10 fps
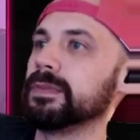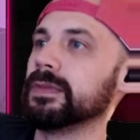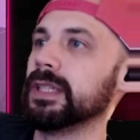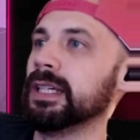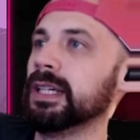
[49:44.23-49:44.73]

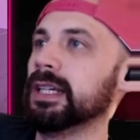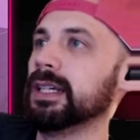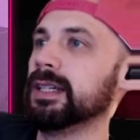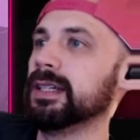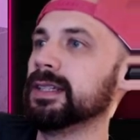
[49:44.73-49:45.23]

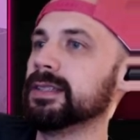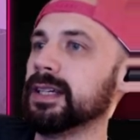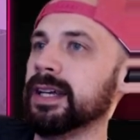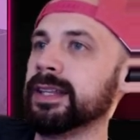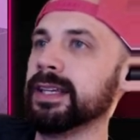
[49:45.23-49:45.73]
And
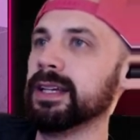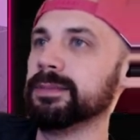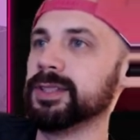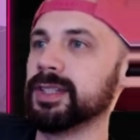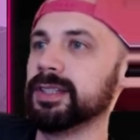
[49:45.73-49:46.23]
I think I'm
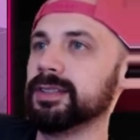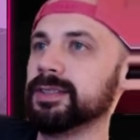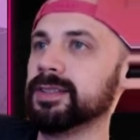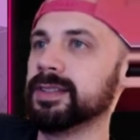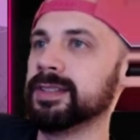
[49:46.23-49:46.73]
just going to
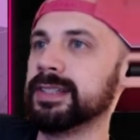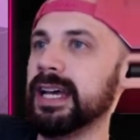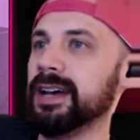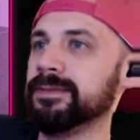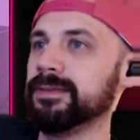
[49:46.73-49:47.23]
use the
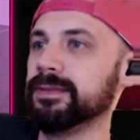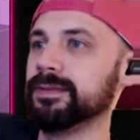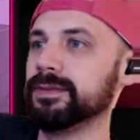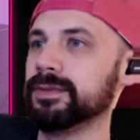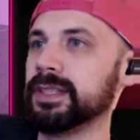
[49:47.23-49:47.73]
staff,
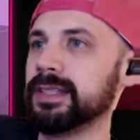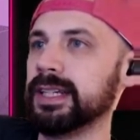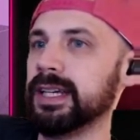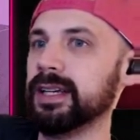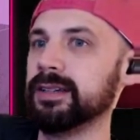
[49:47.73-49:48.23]
because I
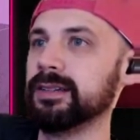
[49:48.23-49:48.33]
can.